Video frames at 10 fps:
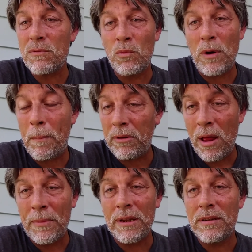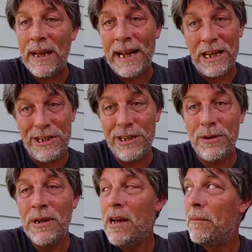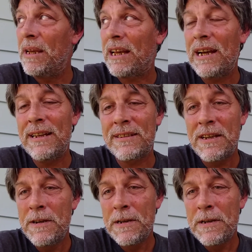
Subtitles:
will plummet, and I do, because